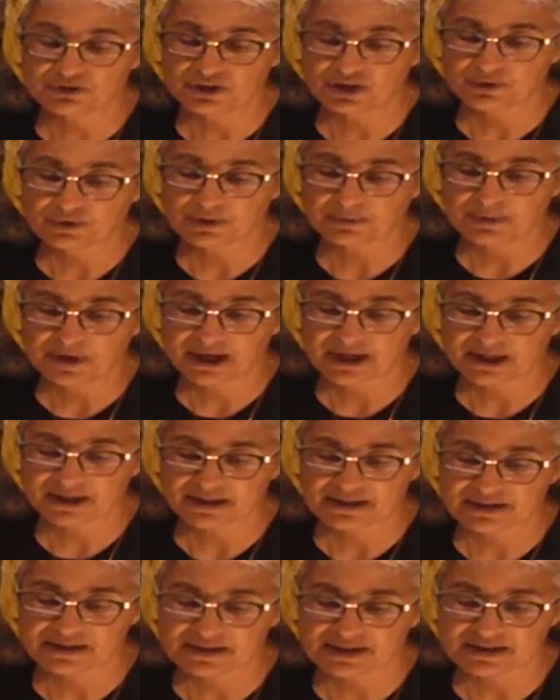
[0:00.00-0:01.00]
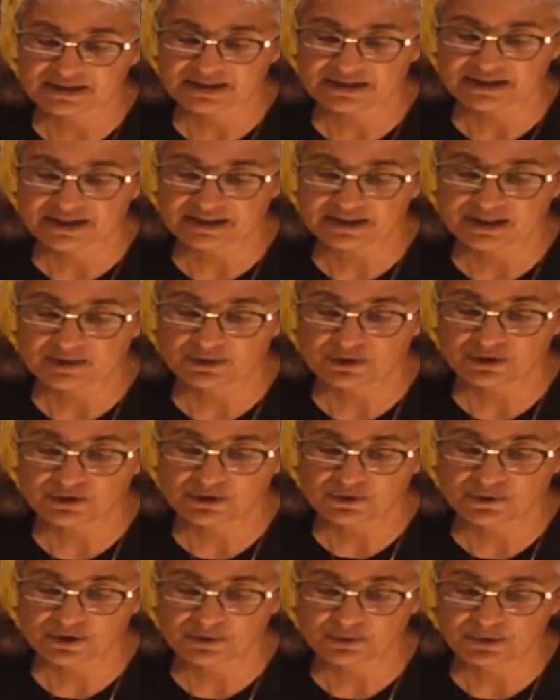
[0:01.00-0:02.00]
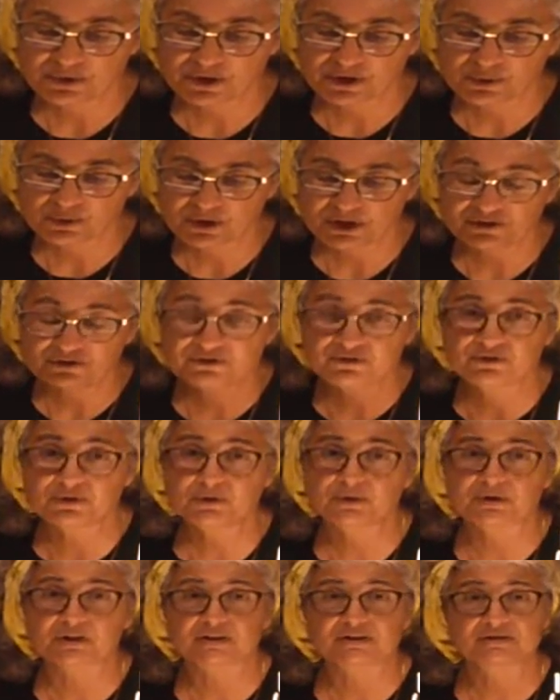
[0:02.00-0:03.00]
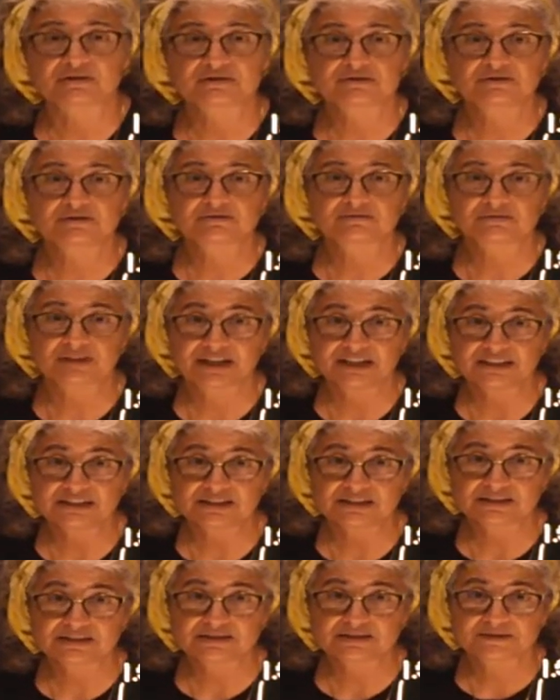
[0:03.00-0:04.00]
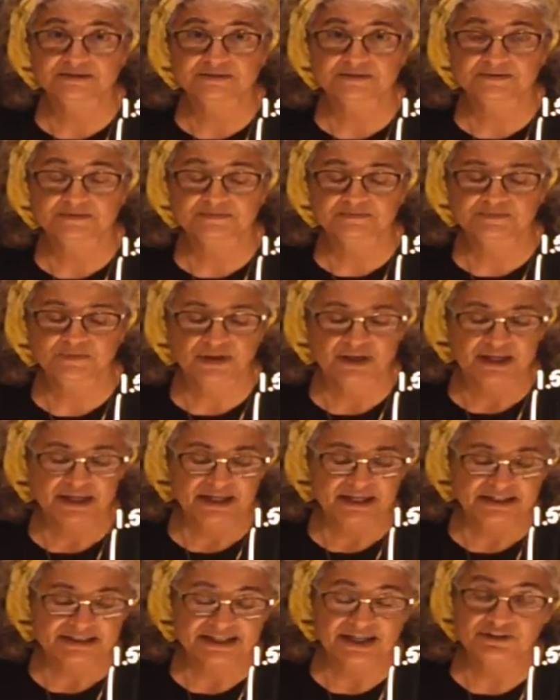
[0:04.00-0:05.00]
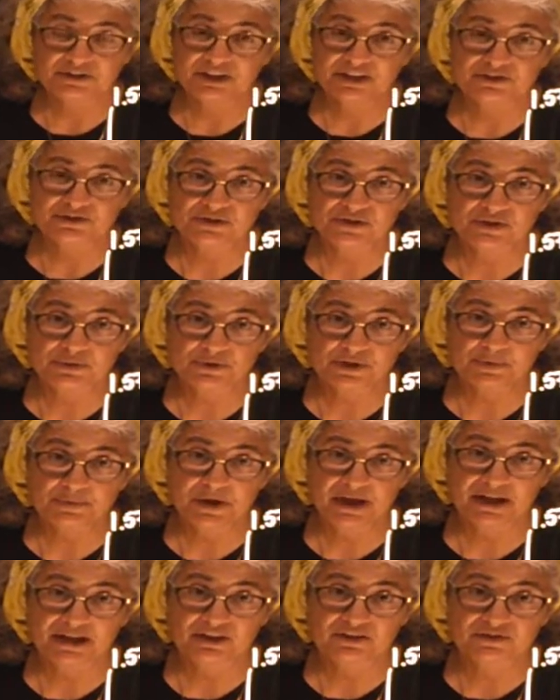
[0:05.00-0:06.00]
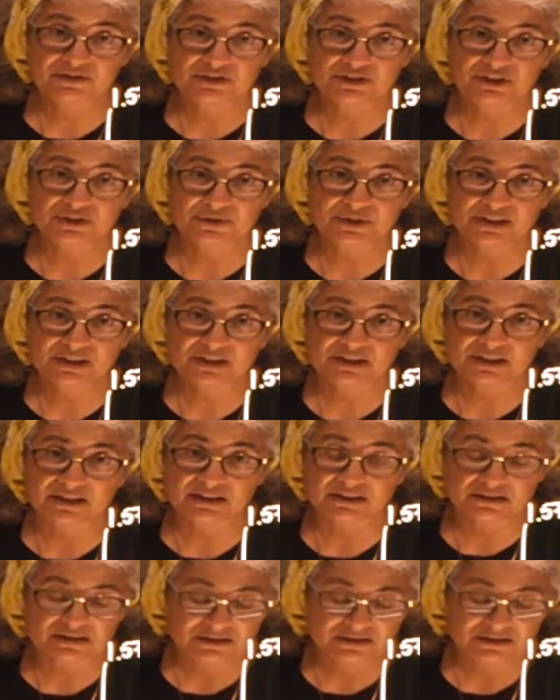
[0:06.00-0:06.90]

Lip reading: know what pi is as a decimal, 3.14, right? Down here is 3 pi over 2, isn't it?